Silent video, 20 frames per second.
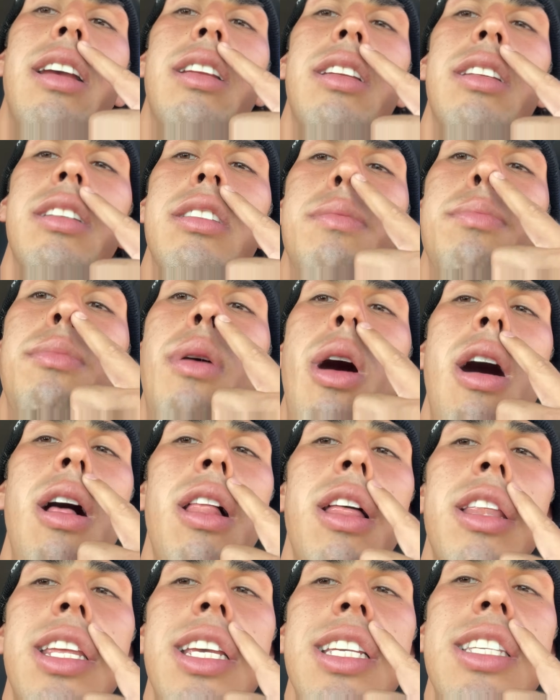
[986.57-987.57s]
small
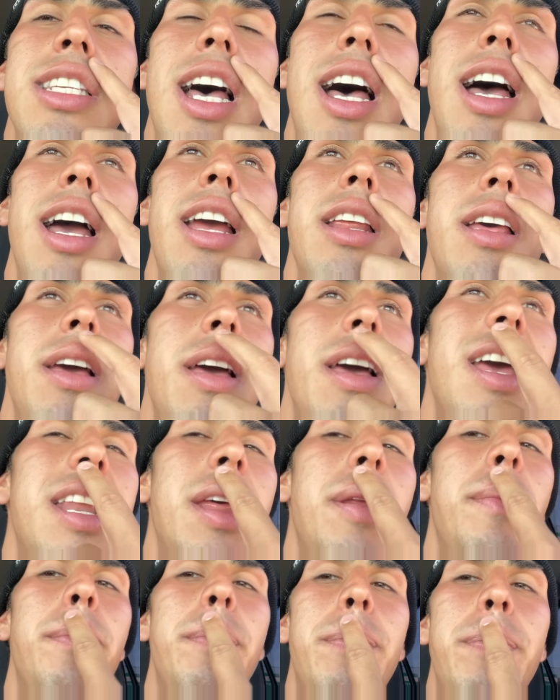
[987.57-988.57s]
on this side and
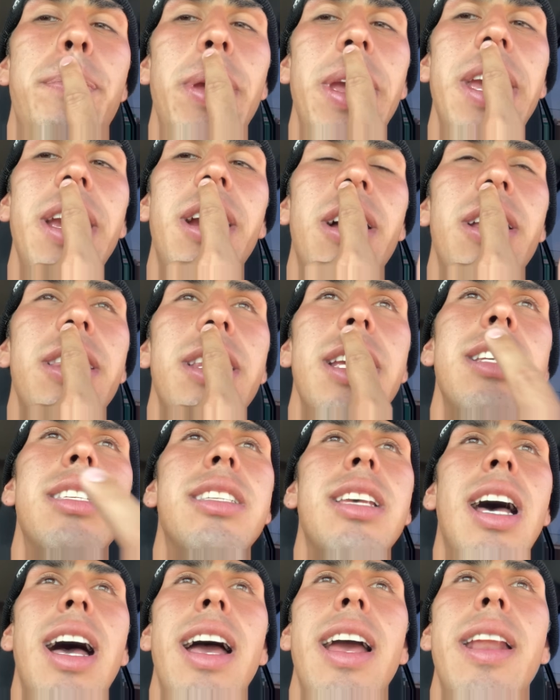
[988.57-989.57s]
then big on this
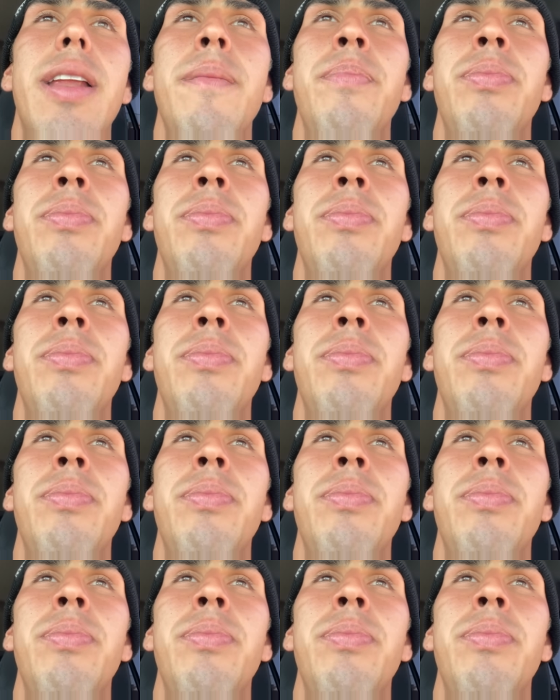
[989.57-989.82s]
side.